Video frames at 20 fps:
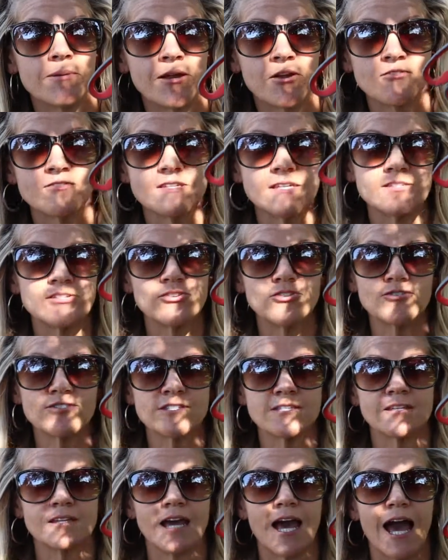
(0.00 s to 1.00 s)
pair of
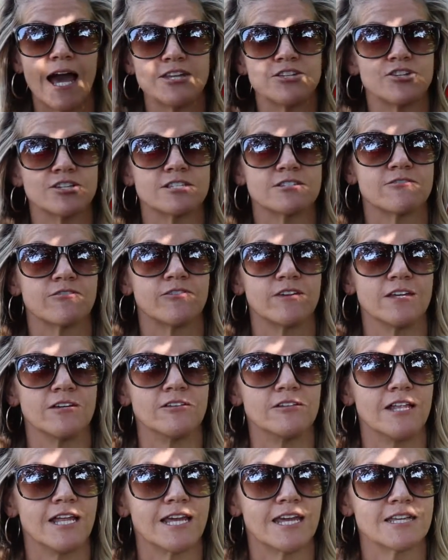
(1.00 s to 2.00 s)
scissors. I just
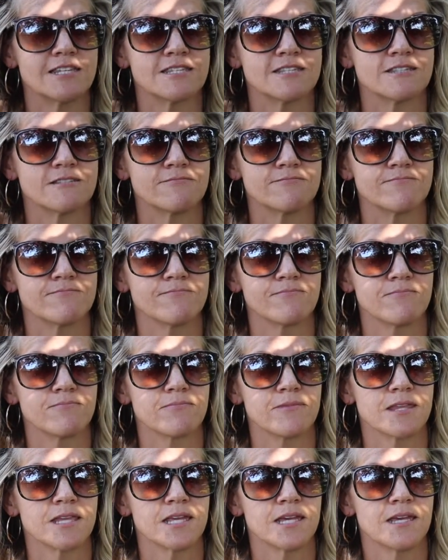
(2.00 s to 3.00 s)
feel like it's
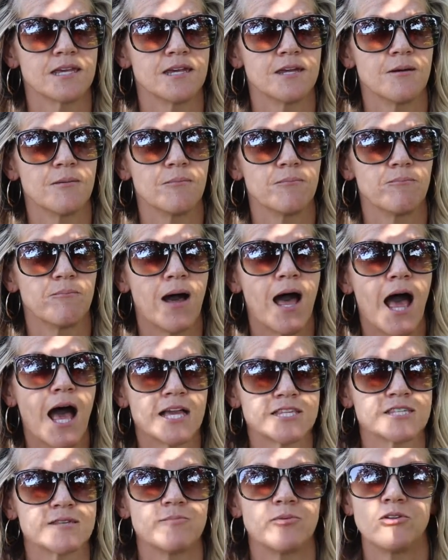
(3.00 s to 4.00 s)

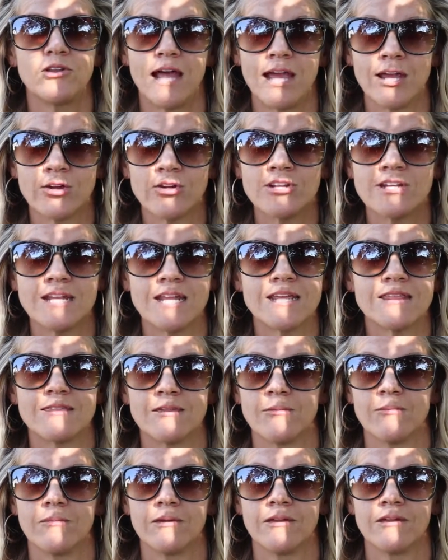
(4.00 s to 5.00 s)
possible I could need
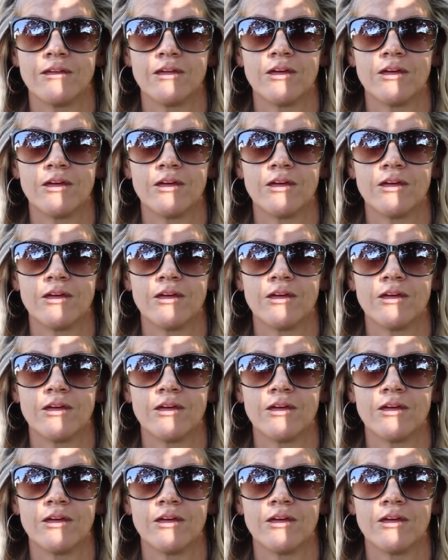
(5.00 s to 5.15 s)
them.